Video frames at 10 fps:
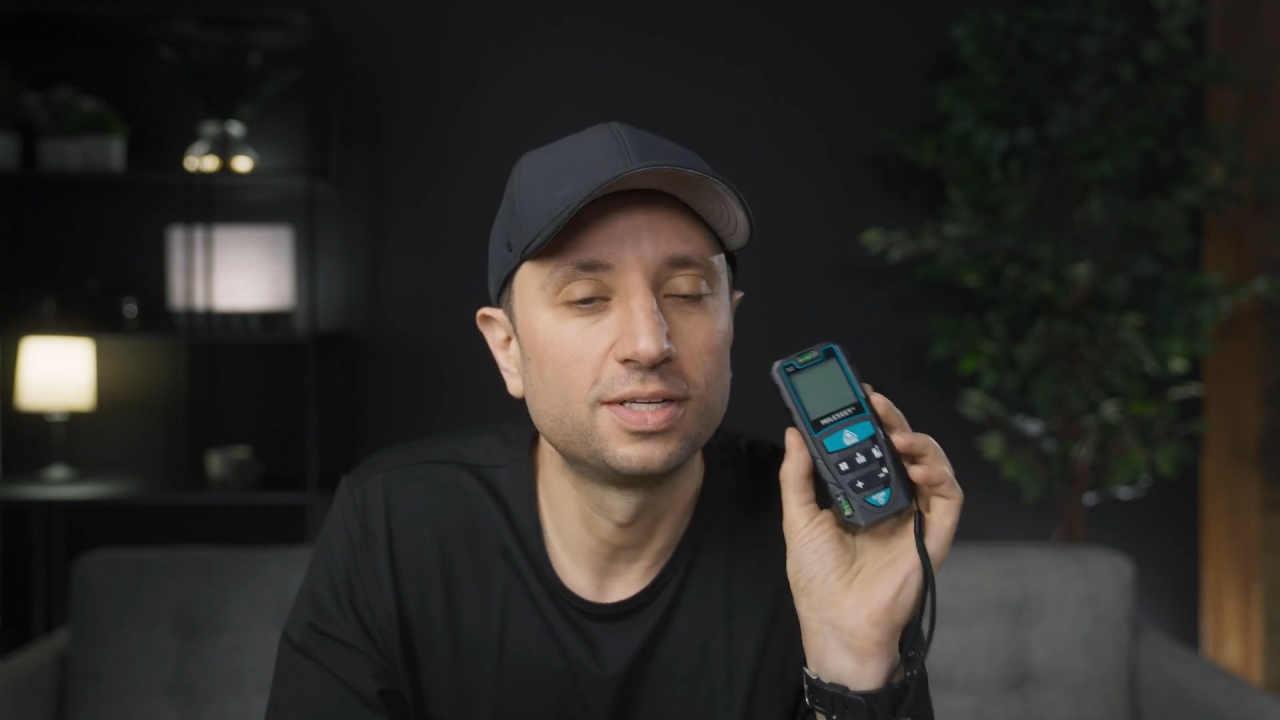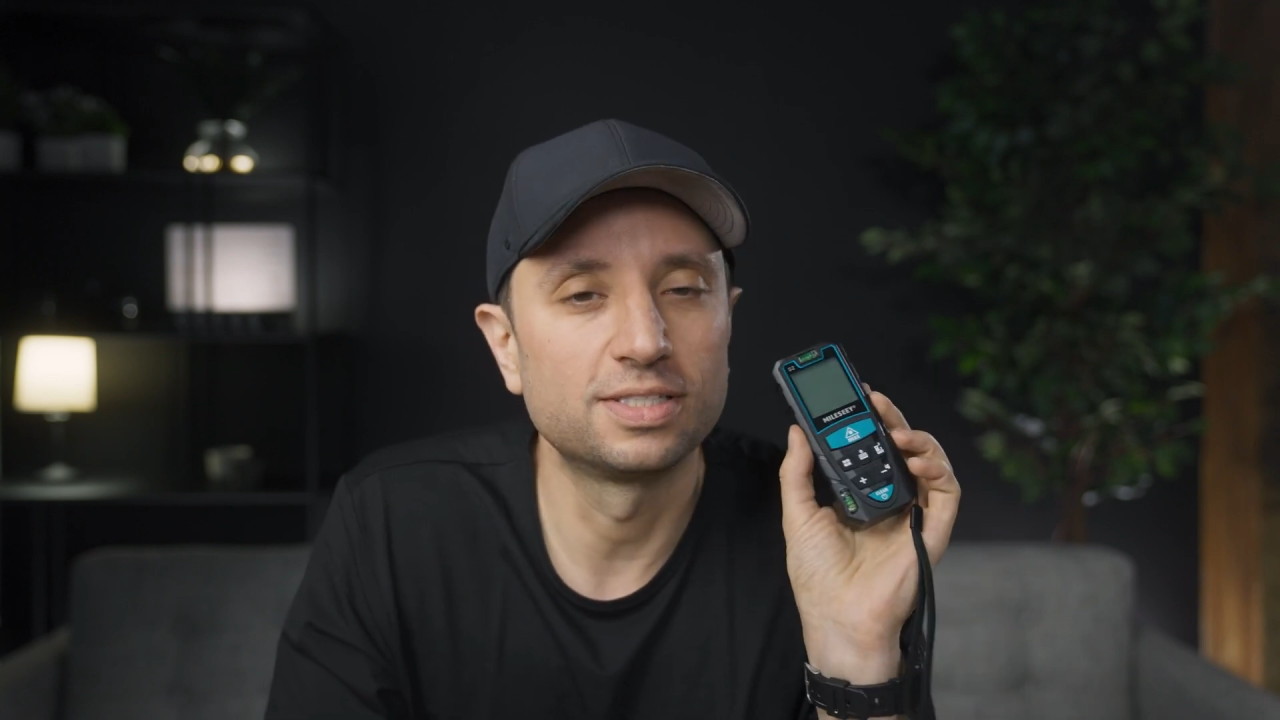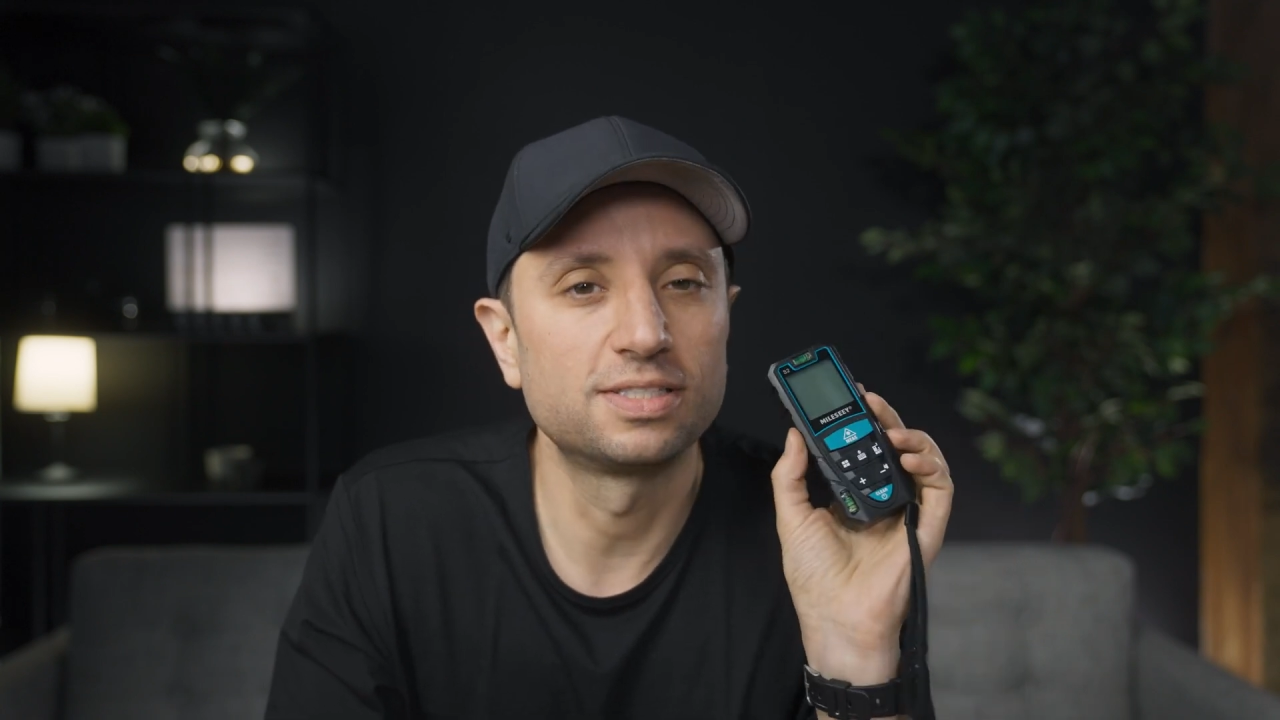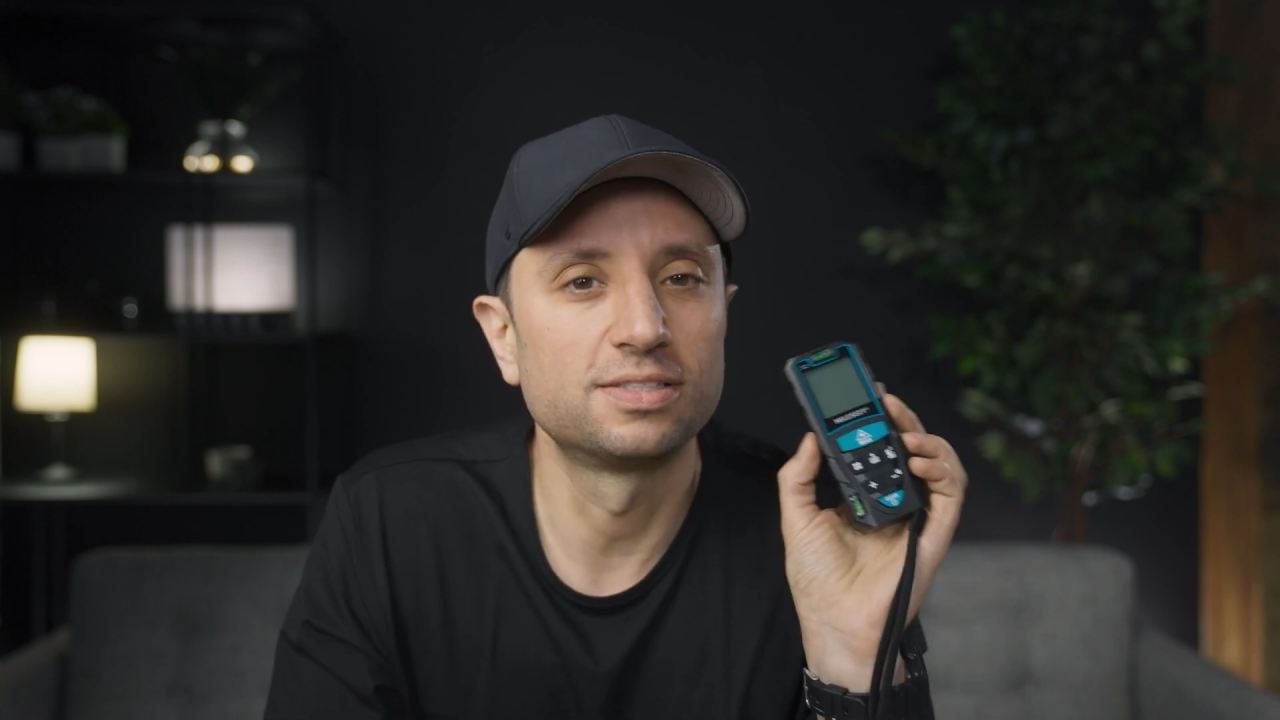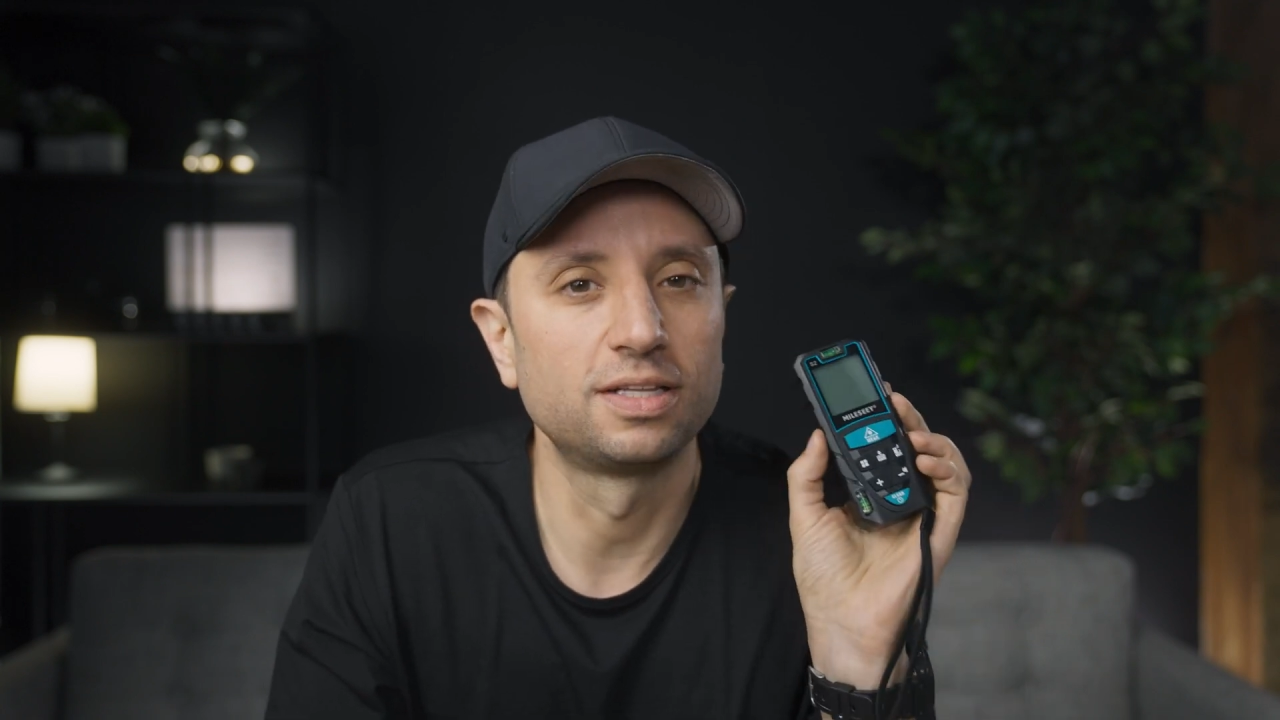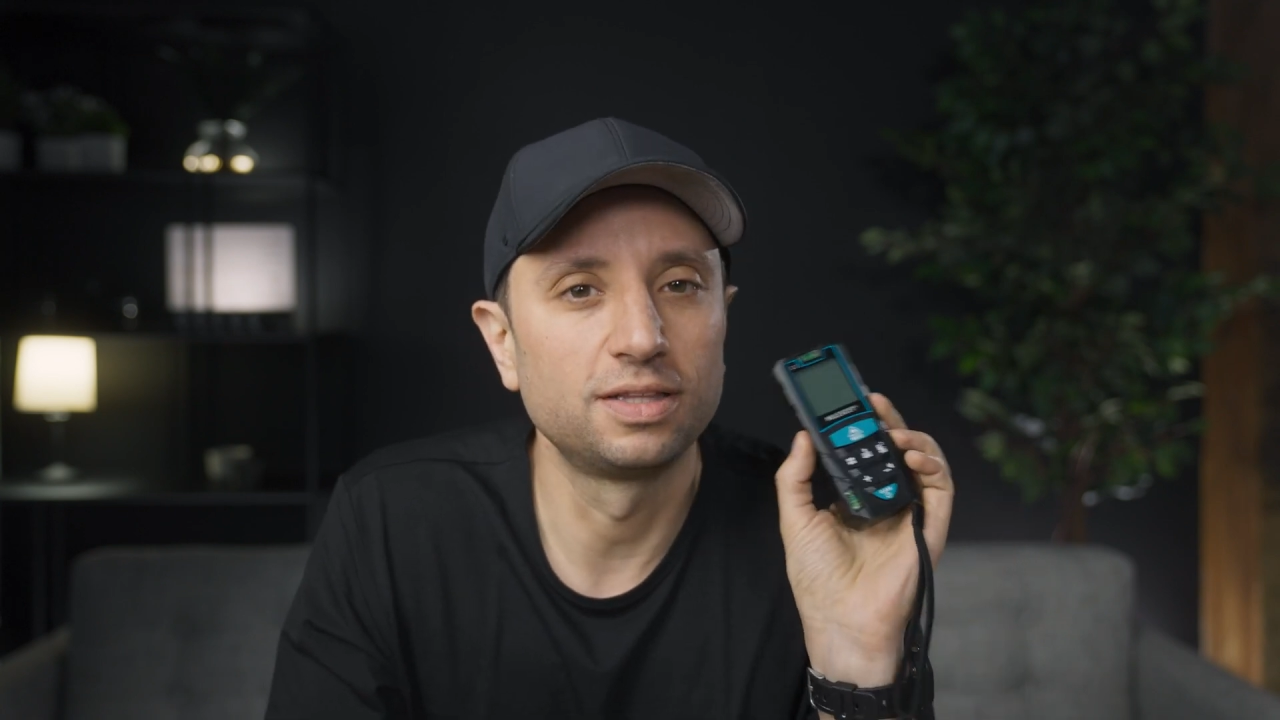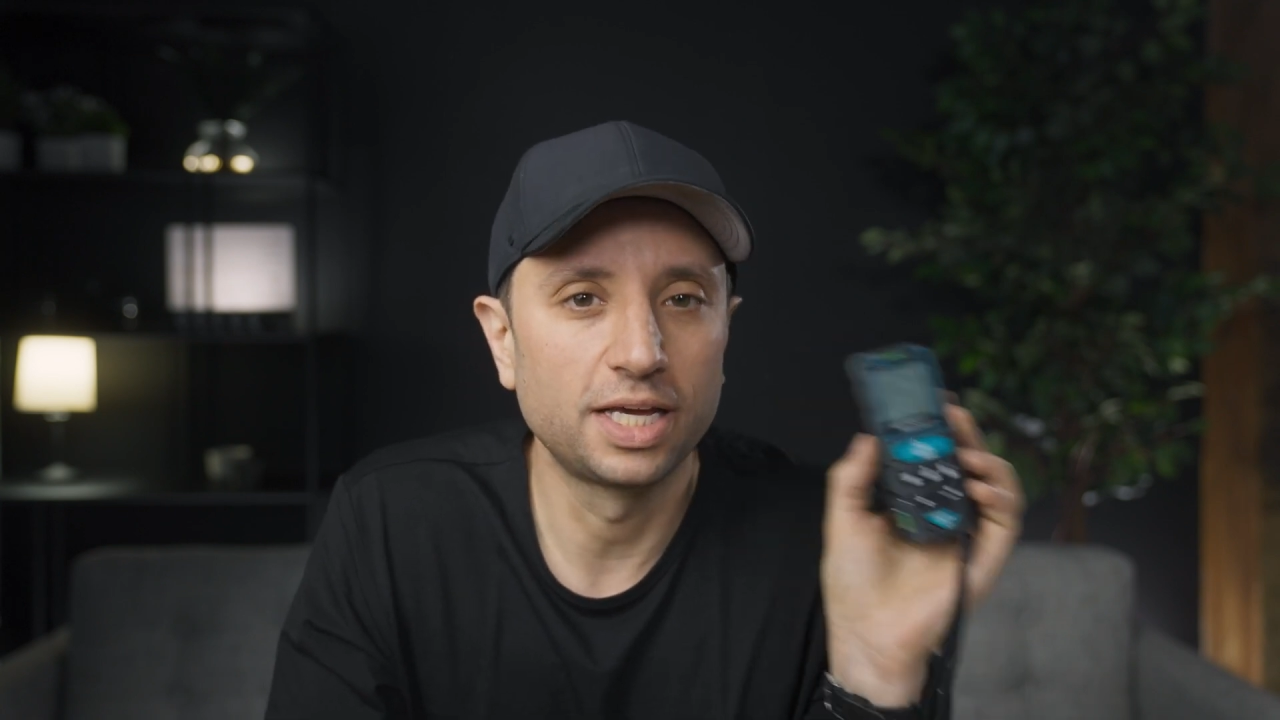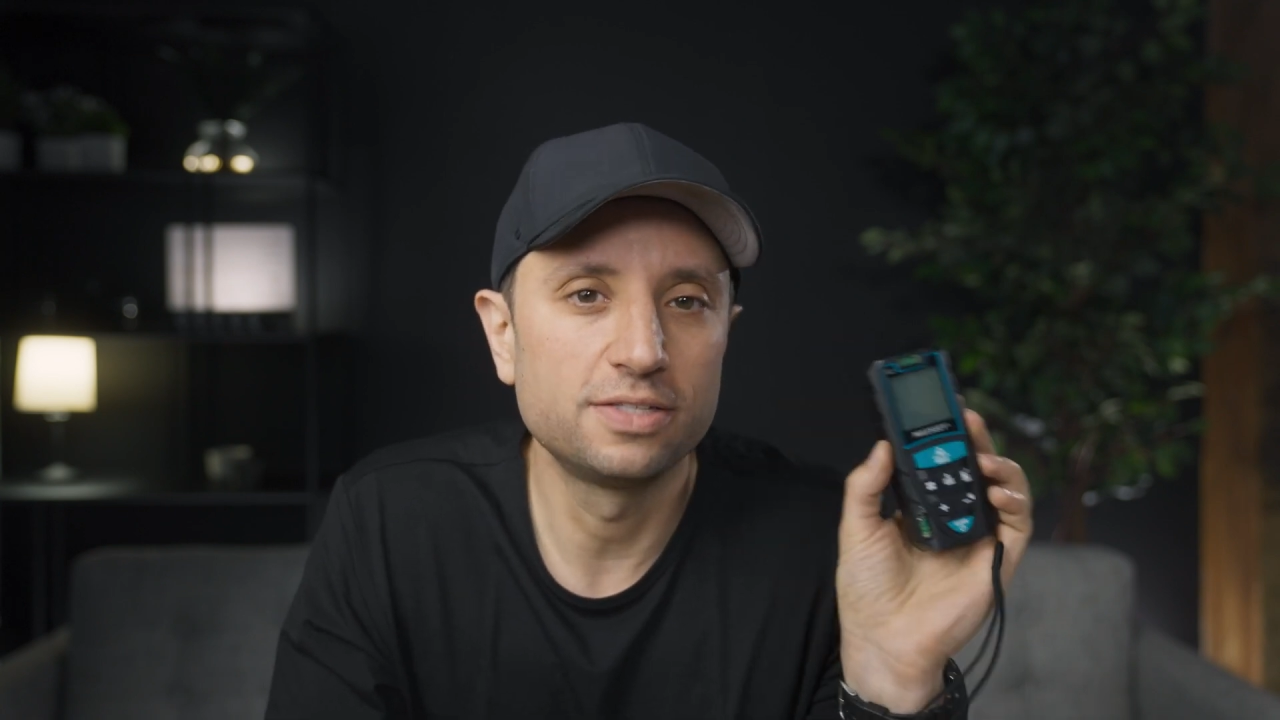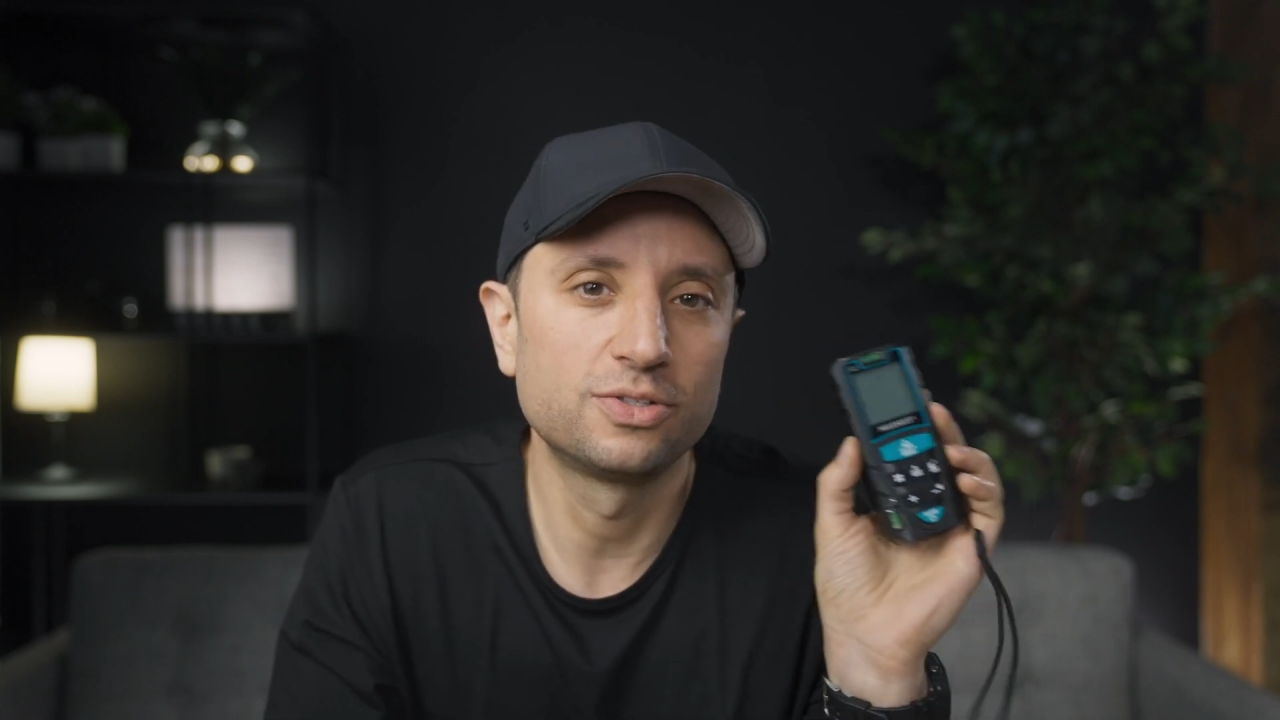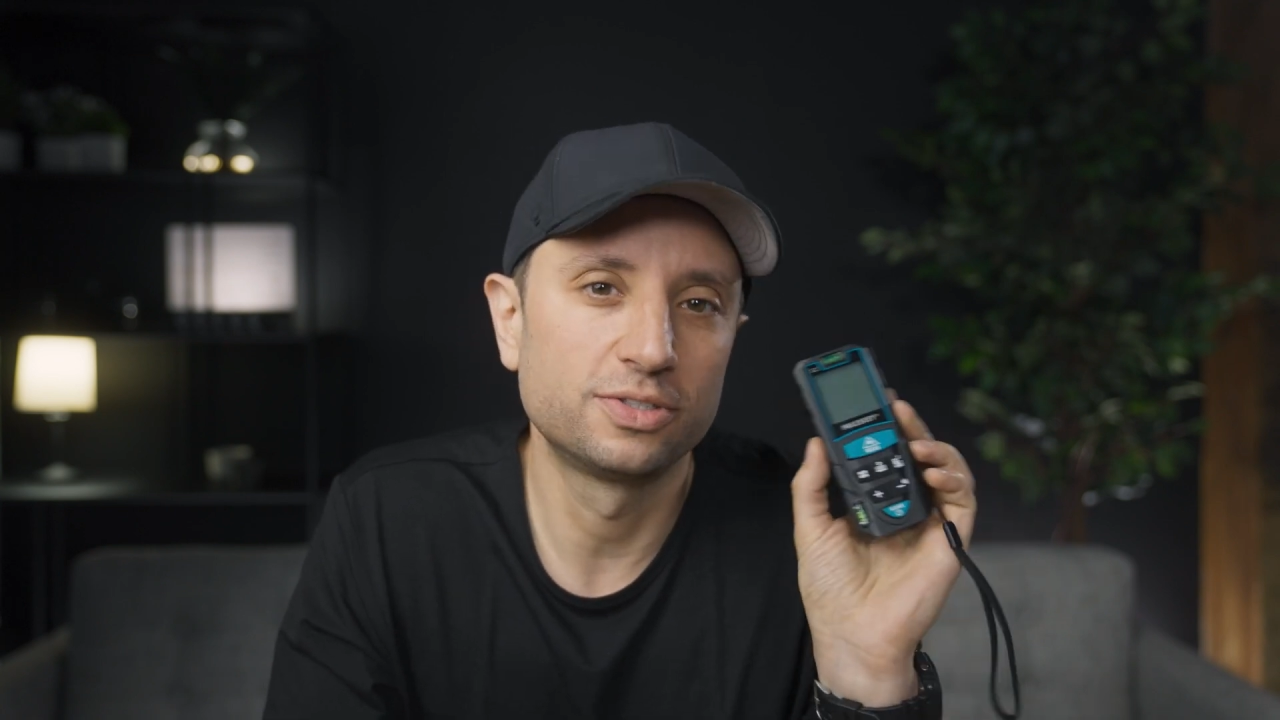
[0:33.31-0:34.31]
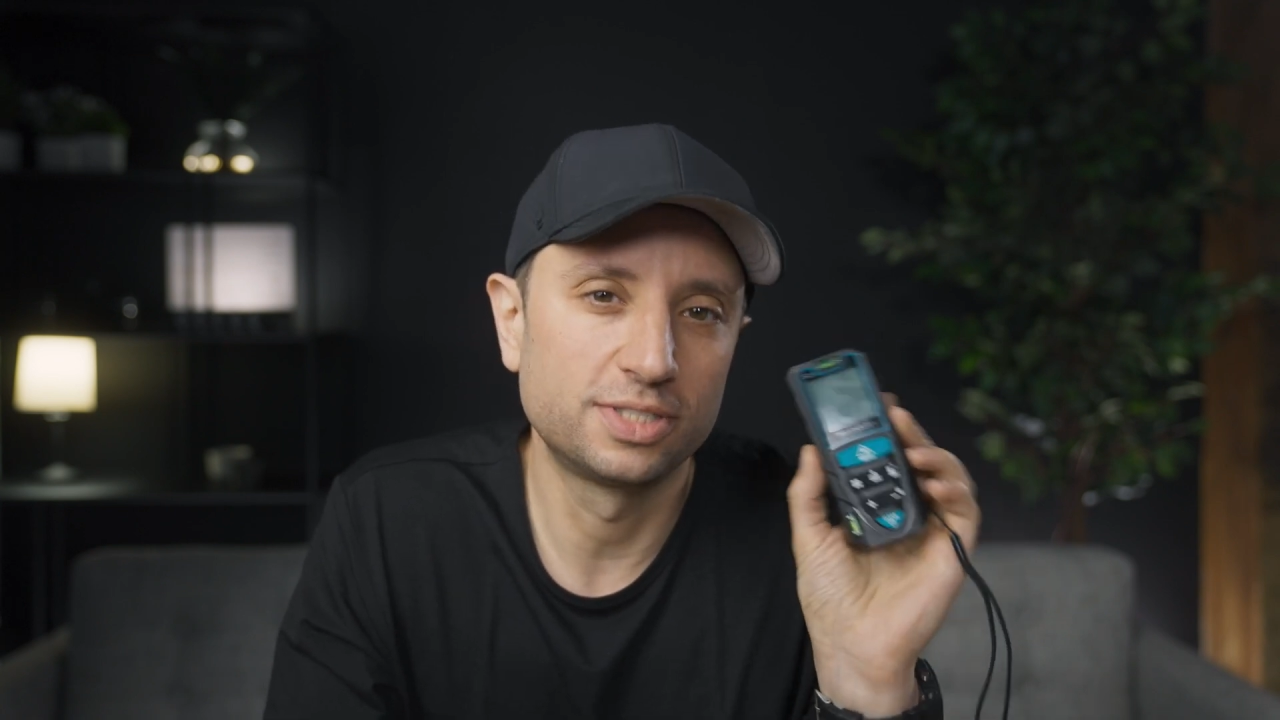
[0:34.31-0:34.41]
This is a laser